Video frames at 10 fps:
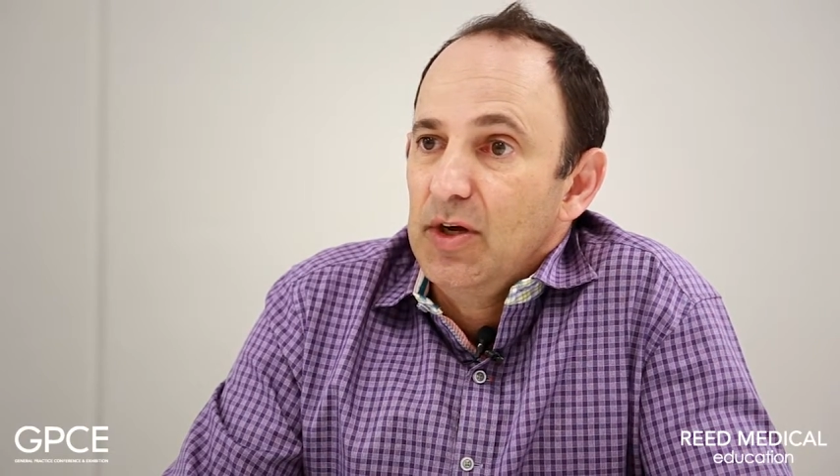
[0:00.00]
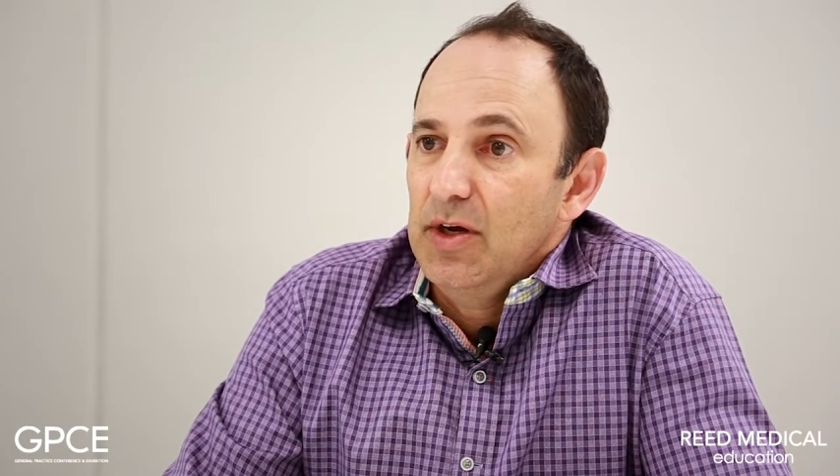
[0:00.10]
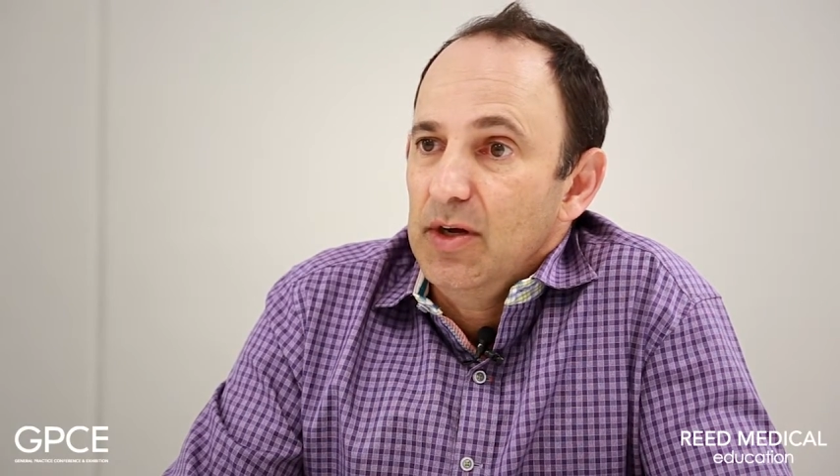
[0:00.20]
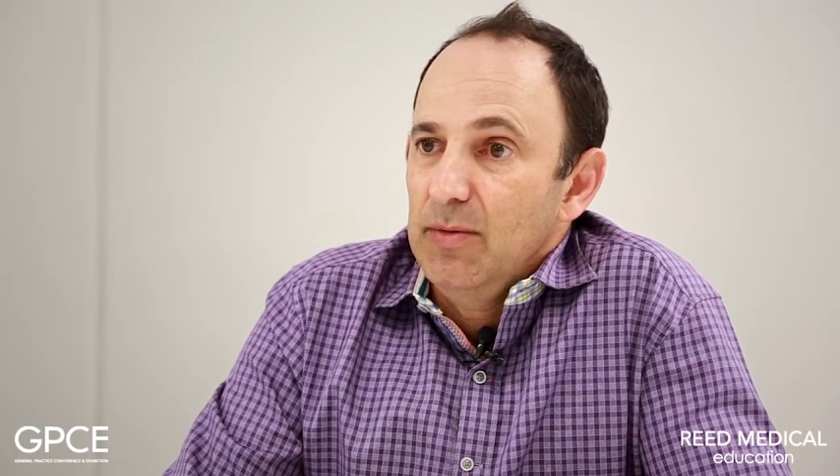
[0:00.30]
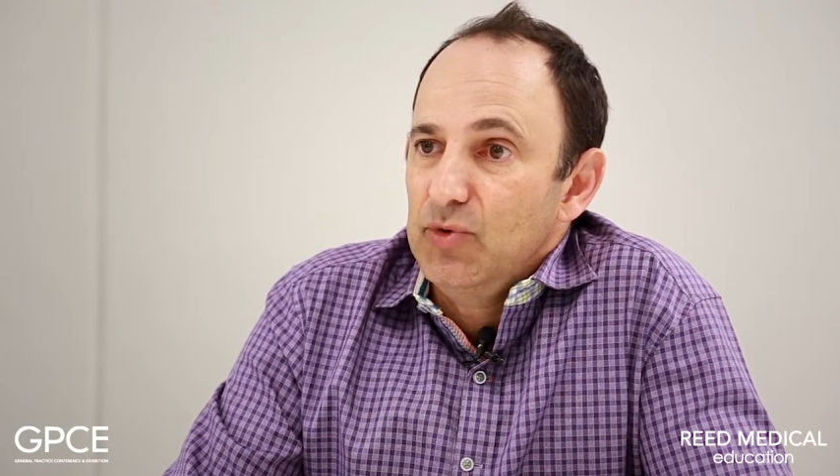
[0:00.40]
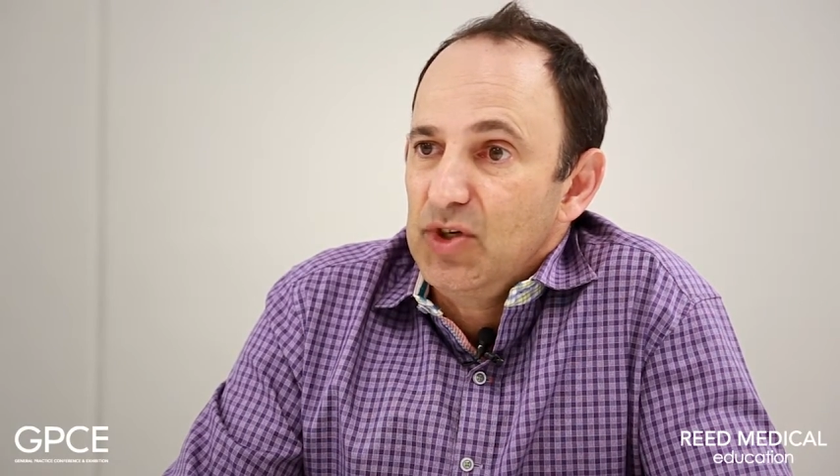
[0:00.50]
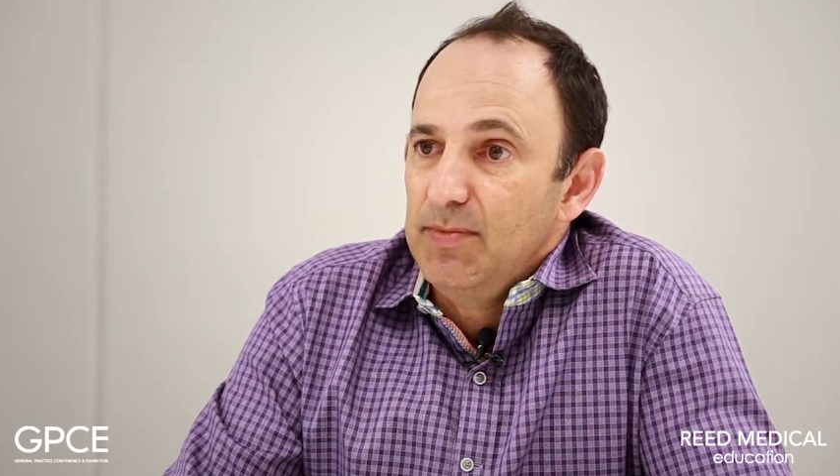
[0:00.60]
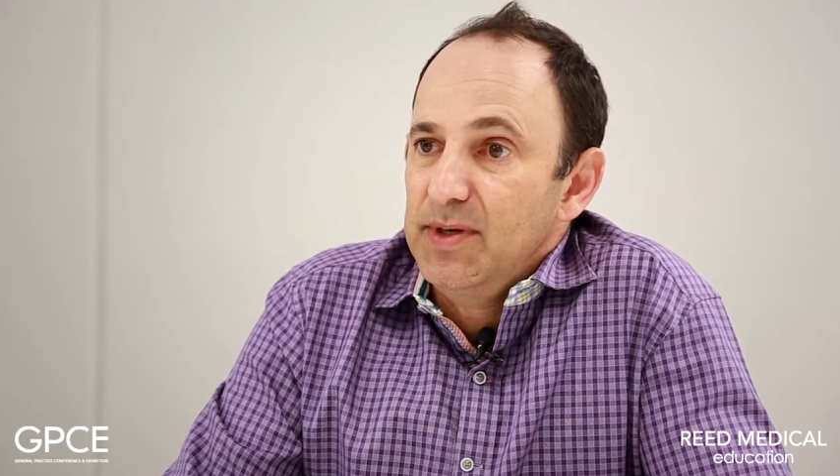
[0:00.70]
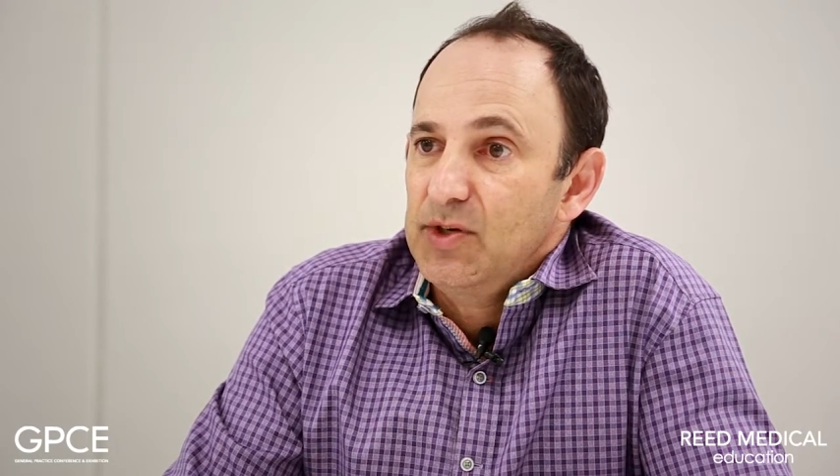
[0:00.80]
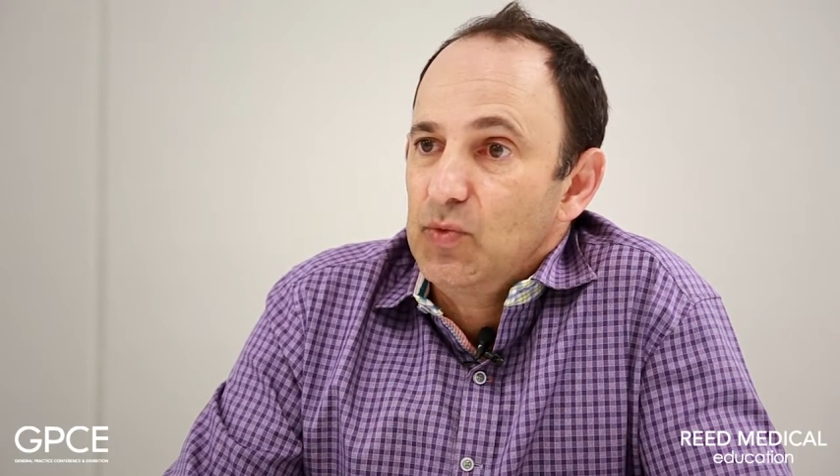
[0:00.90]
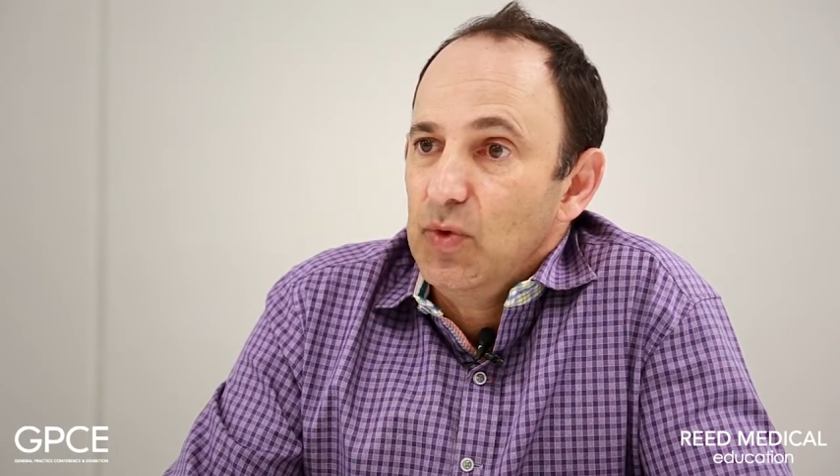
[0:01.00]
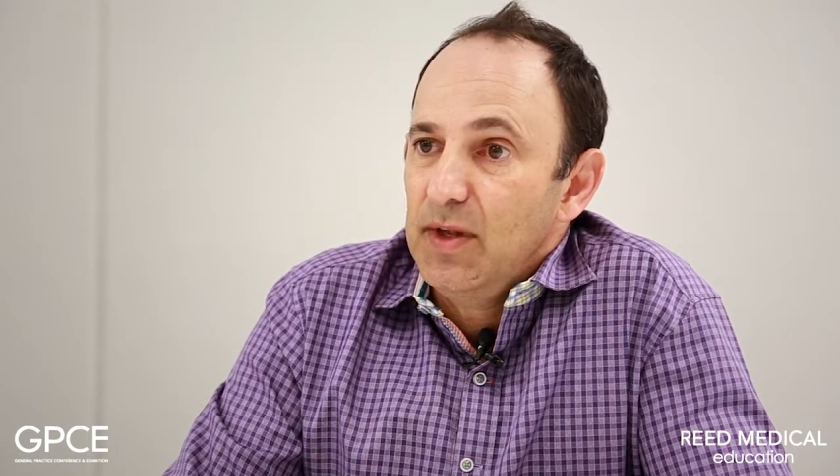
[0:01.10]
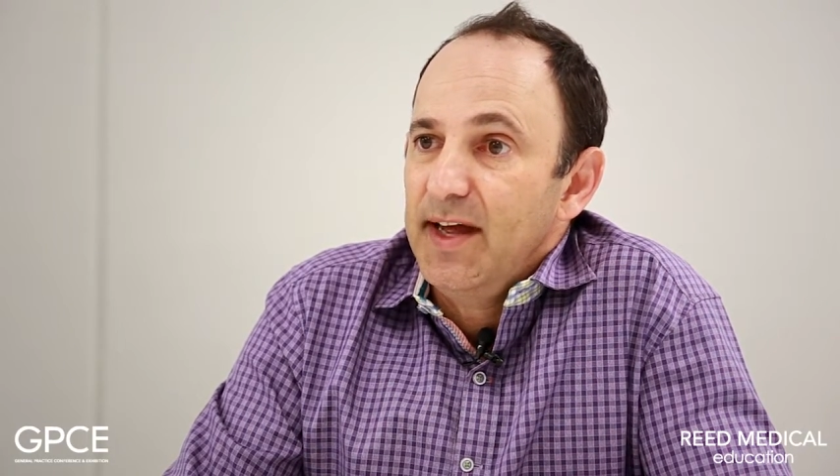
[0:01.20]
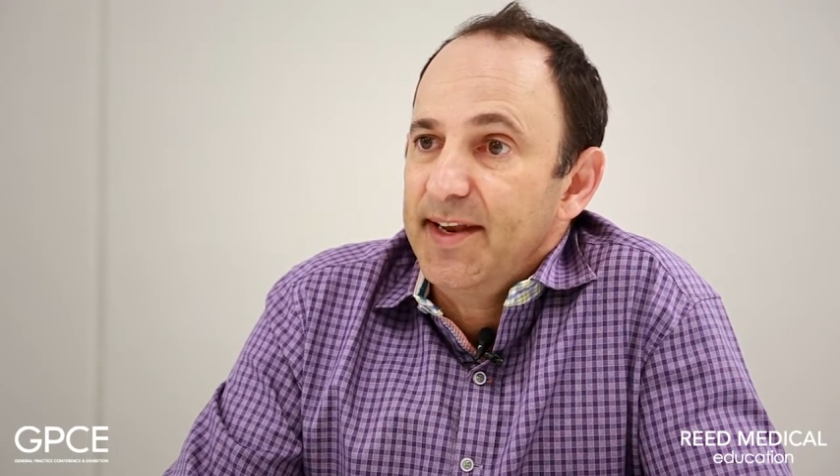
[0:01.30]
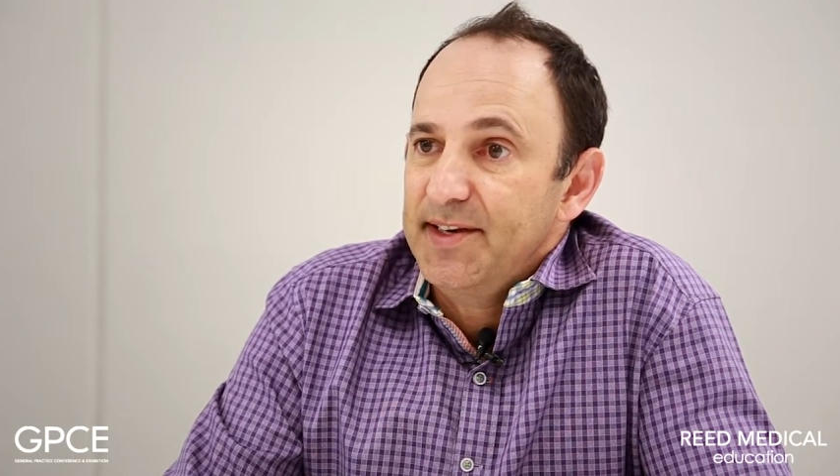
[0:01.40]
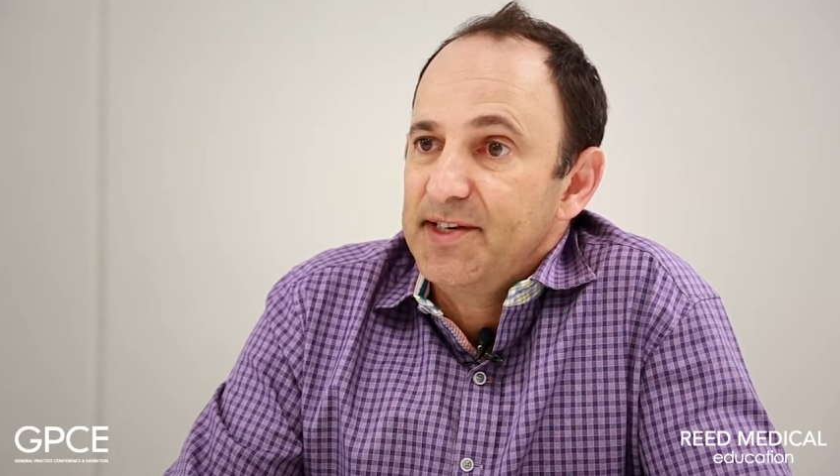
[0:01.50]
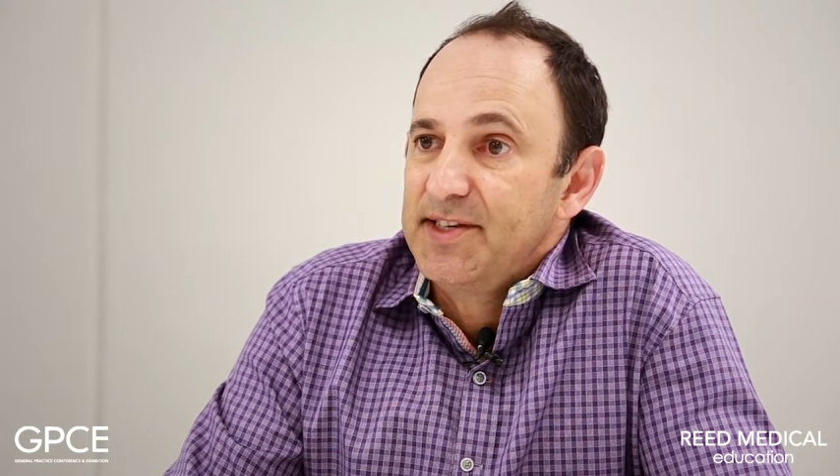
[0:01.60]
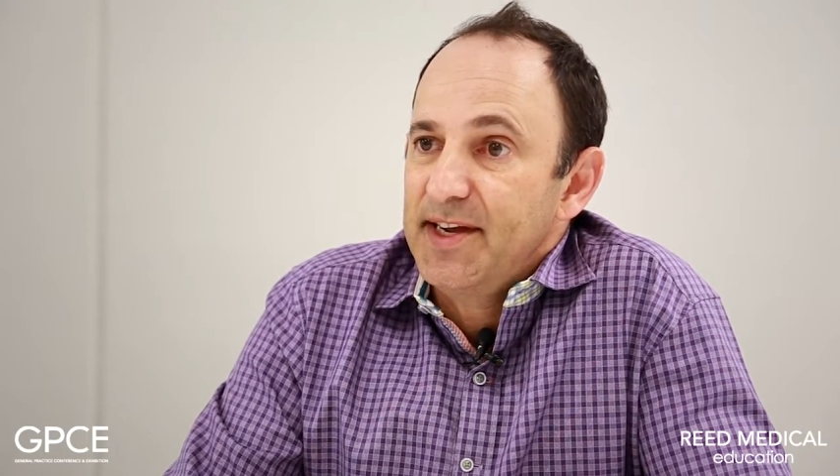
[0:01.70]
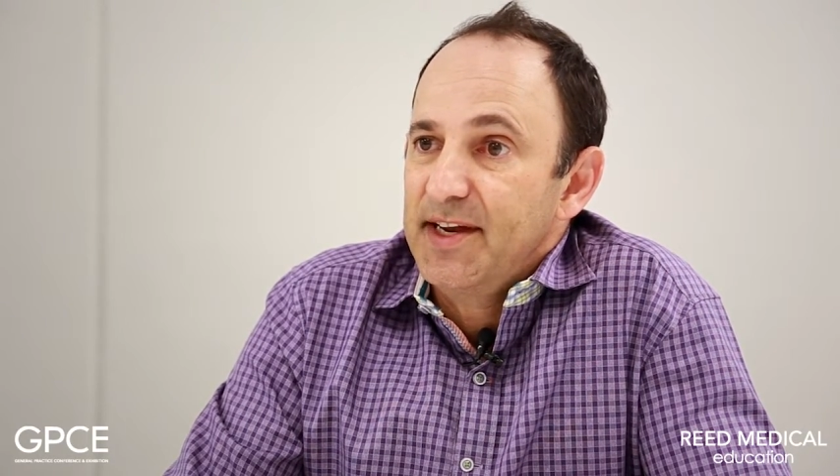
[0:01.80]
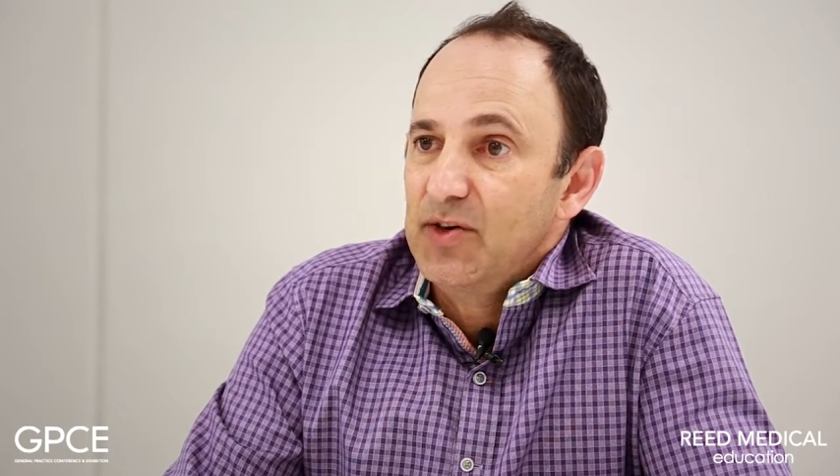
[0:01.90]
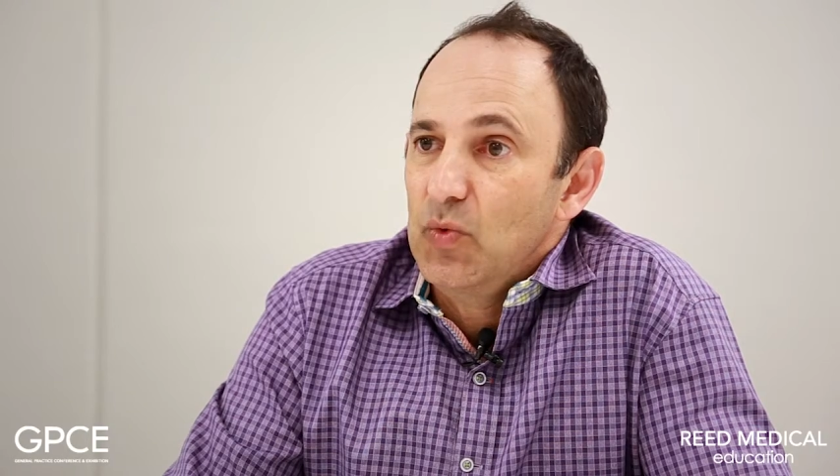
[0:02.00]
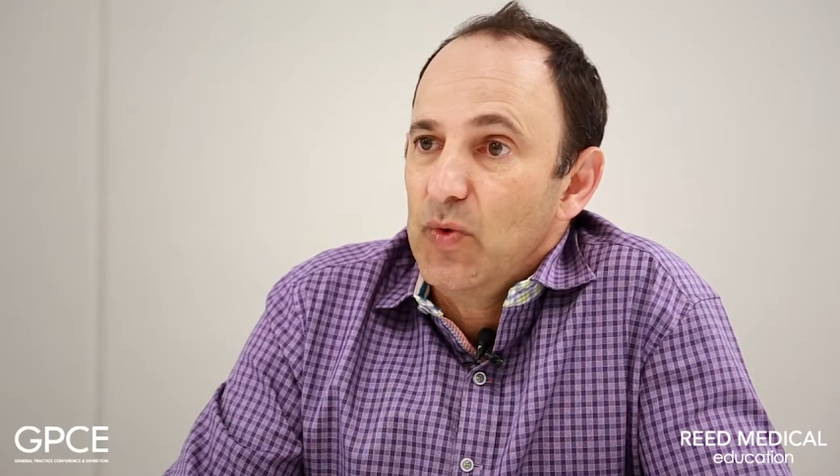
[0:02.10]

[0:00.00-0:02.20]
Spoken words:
GPs will understand